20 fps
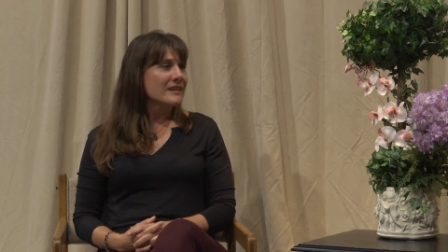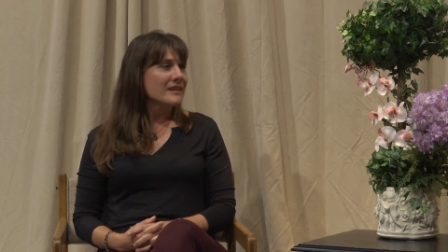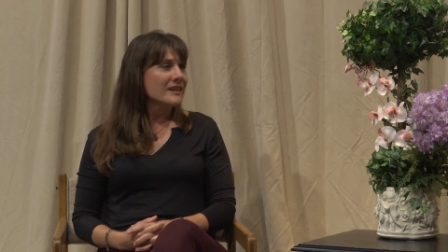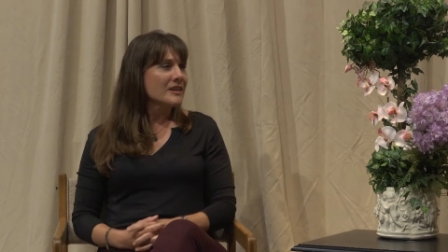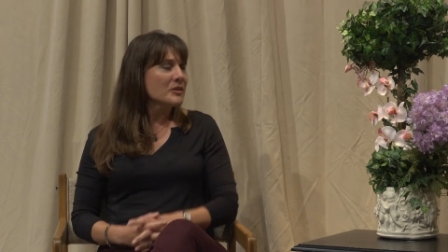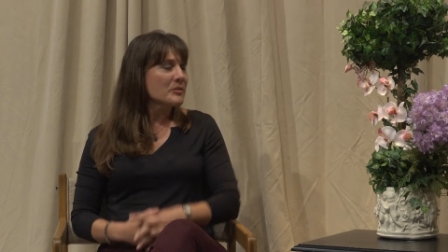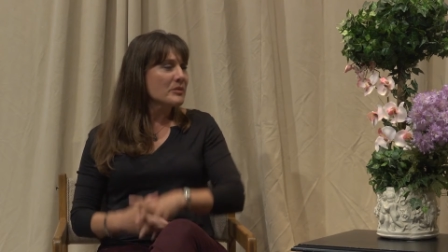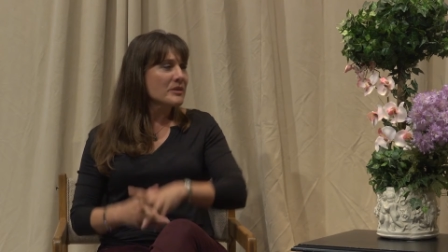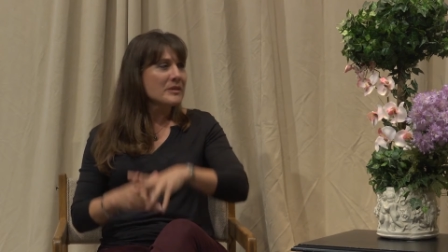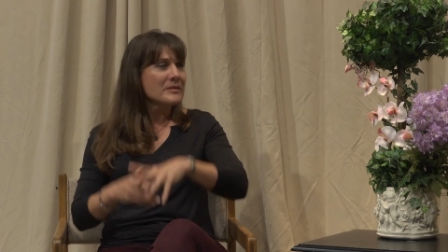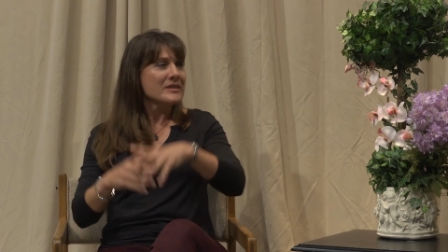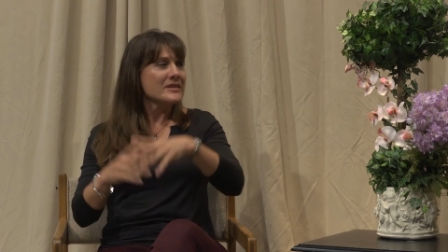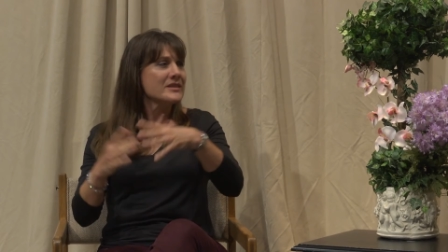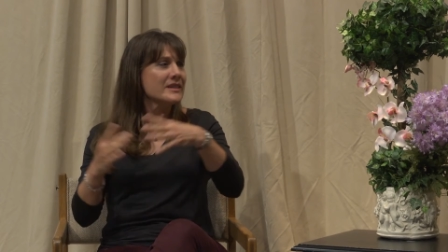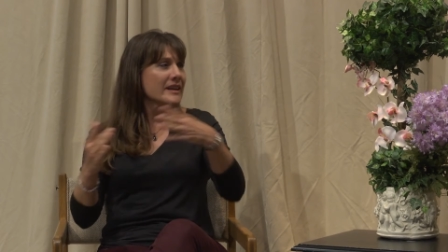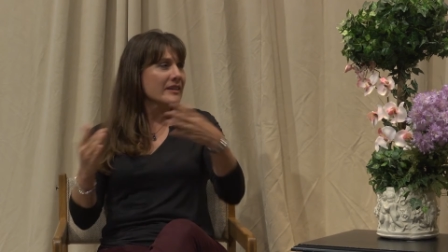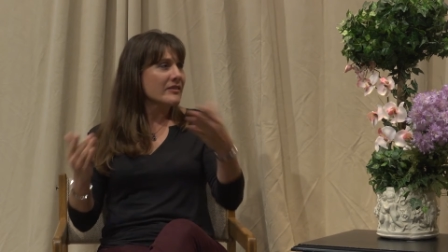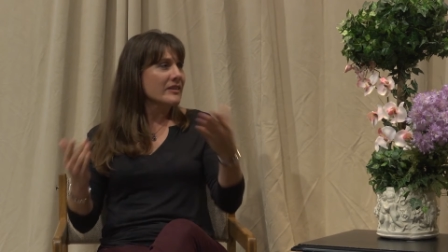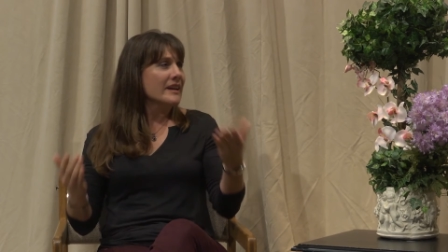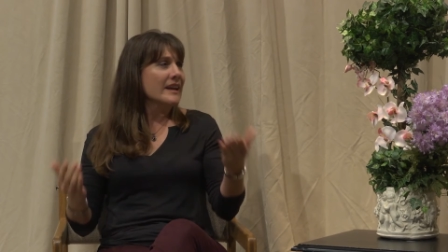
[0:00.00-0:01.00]
You know, pretty much
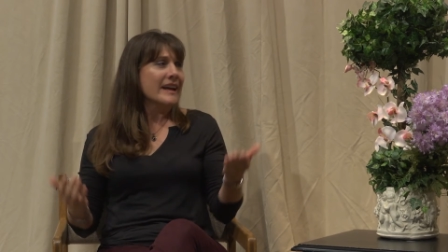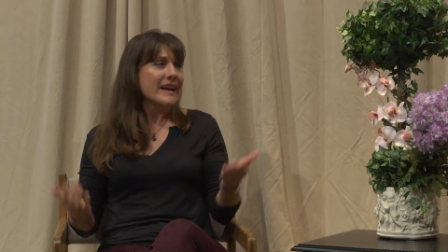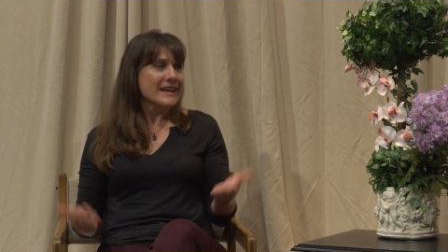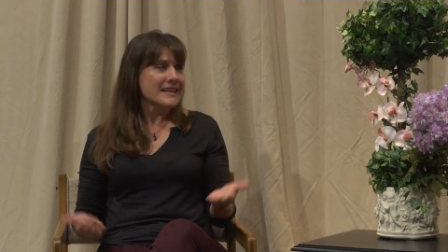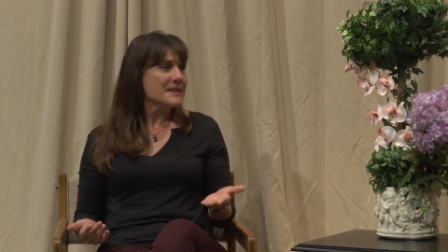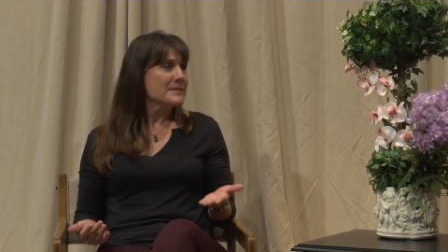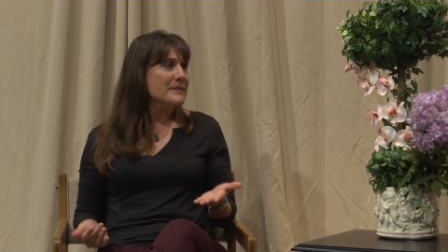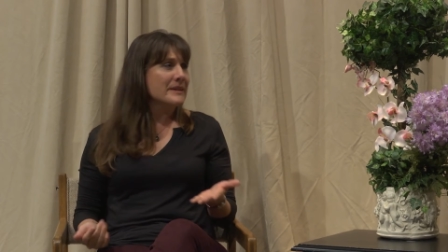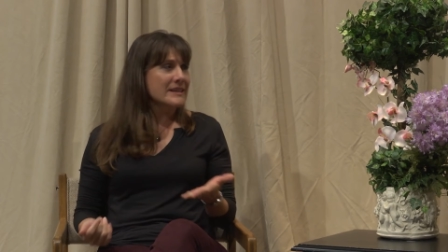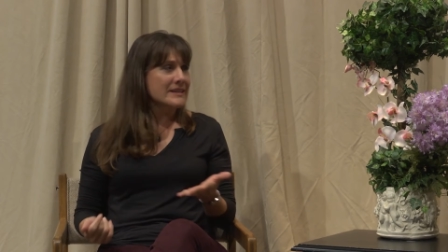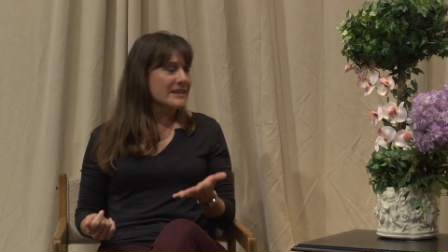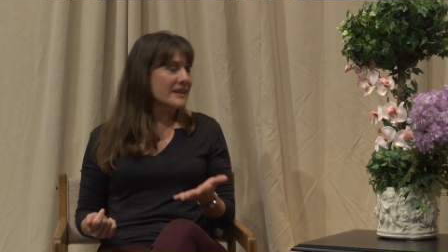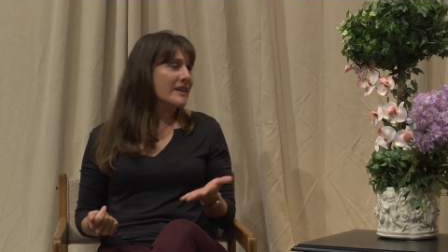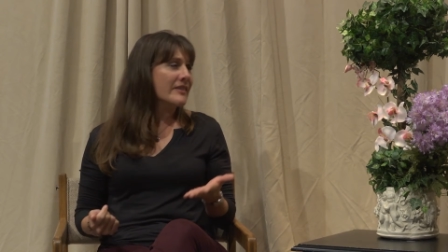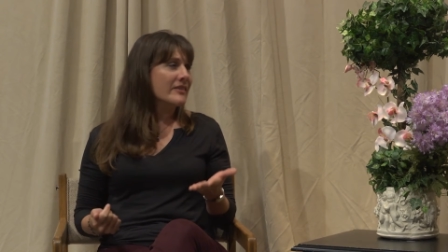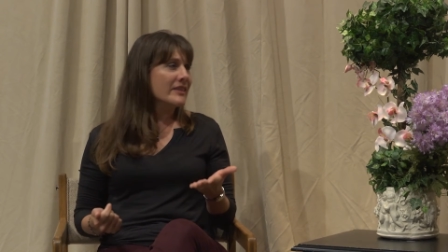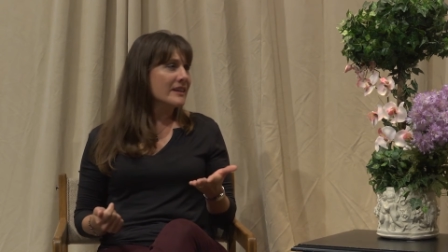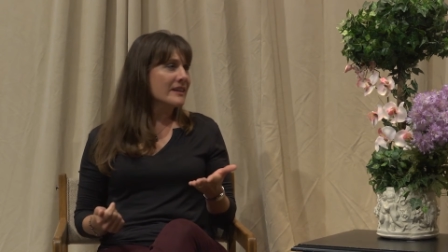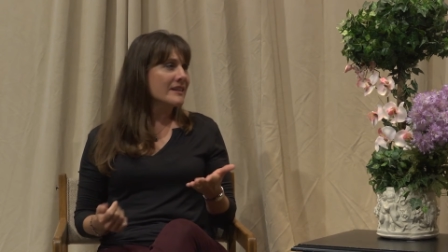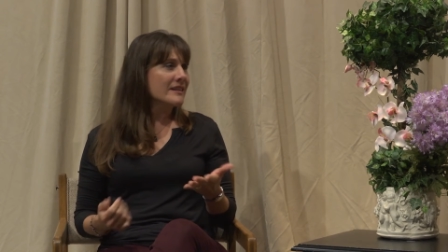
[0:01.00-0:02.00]
every aspect
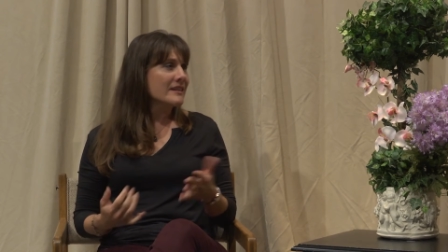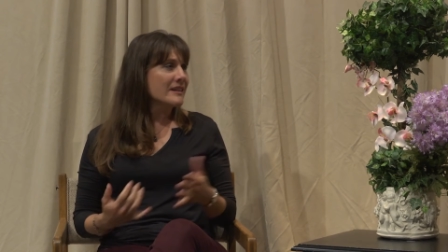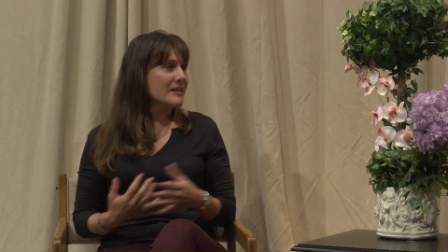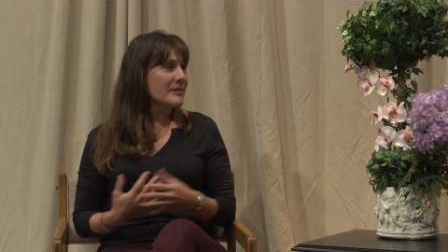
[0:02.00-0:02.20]
of it.